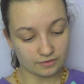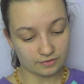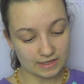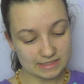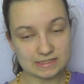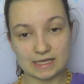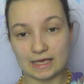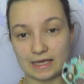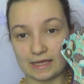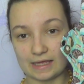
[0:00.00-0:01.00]
This
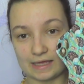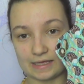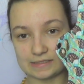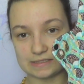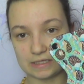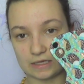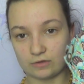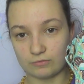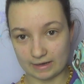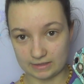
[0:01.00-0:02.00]
is
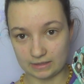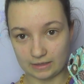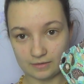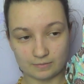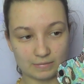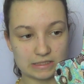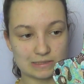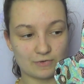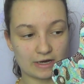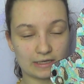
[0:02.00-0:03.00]
the regular, the
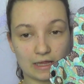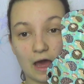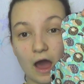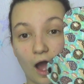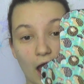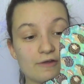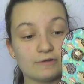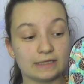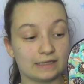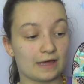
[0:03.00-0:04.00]
medium regular. I
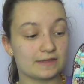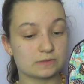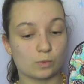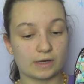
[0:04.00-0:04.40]
really like this